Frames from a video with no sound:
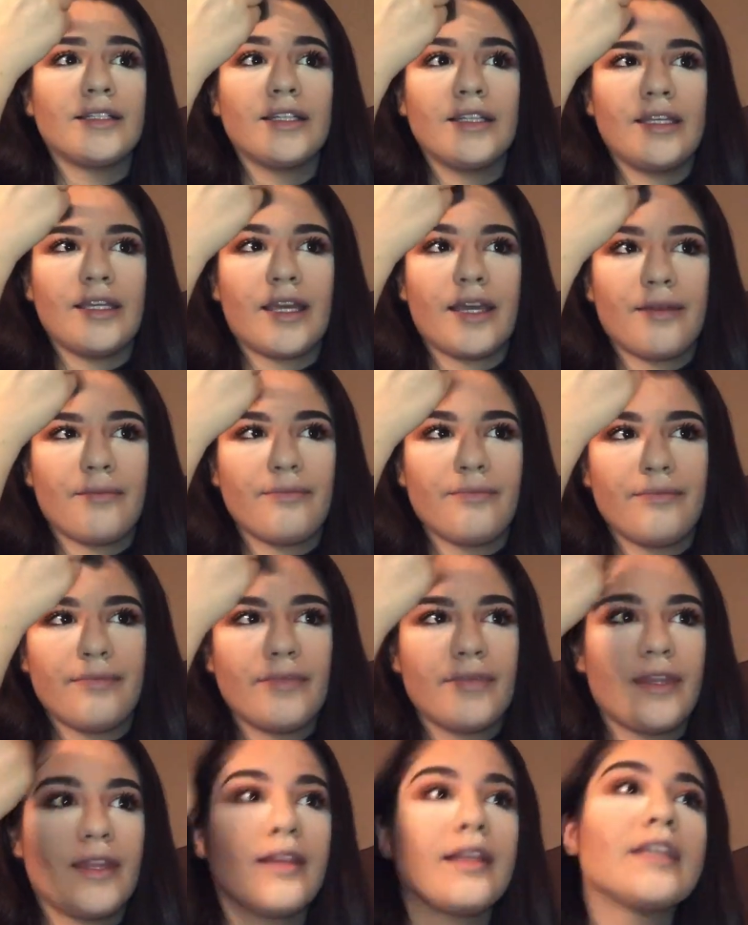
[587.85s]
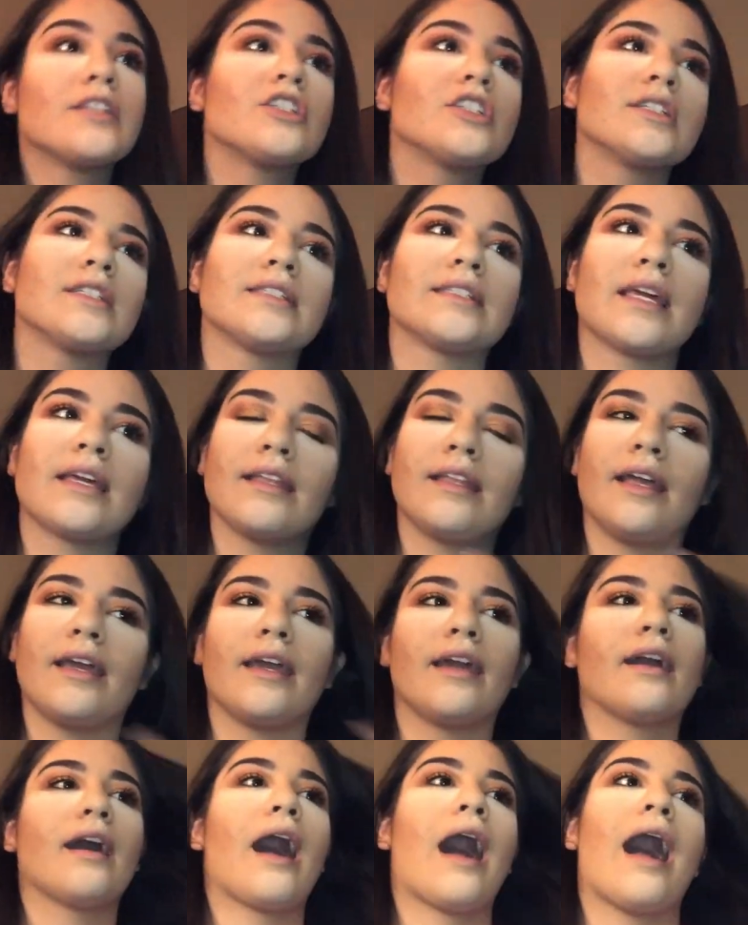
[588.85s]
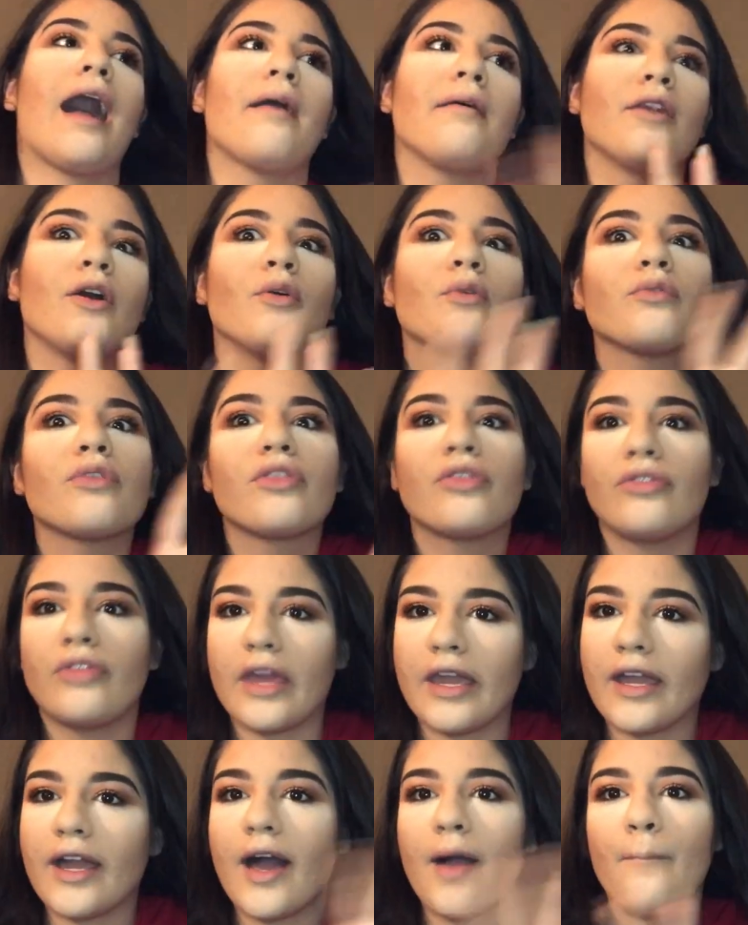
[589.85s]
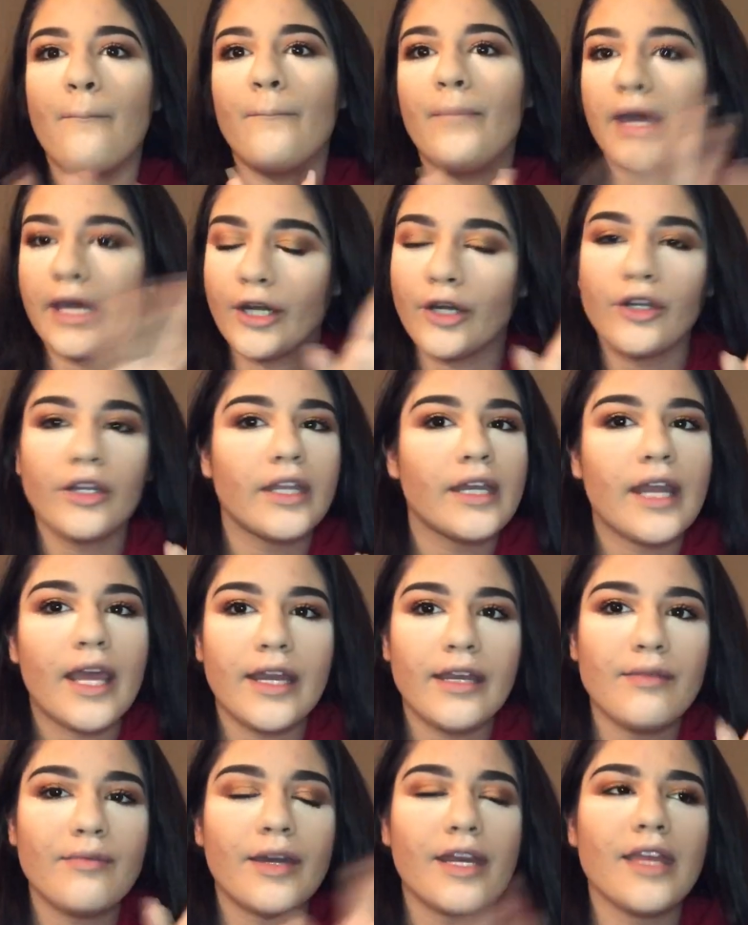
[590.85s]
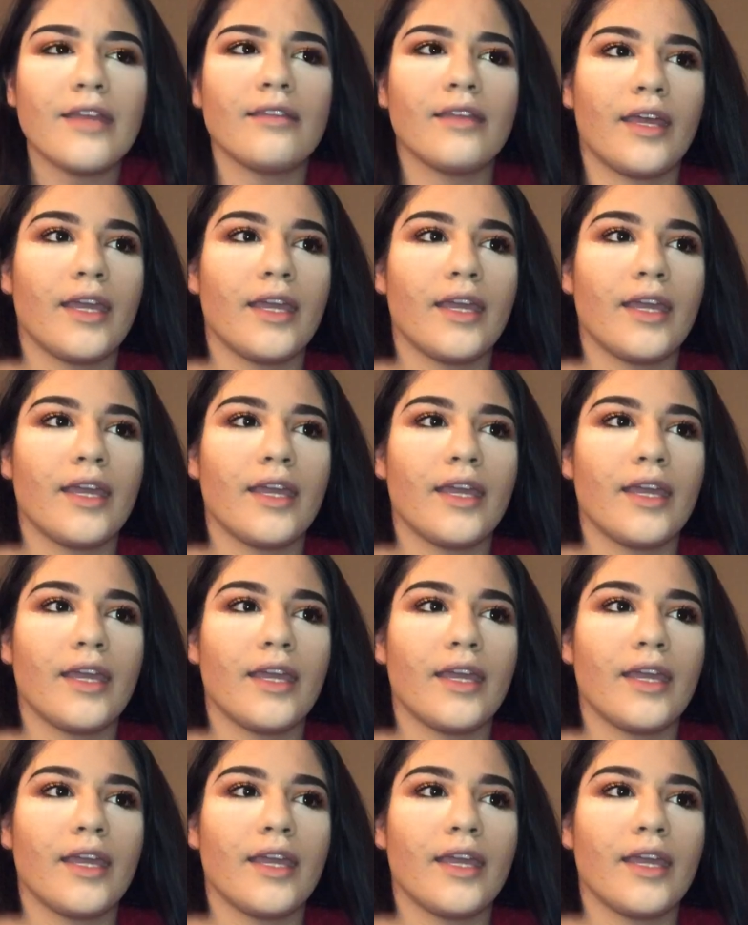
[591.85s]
Yeah, let's just say, like, I don't think I'm better than anybody.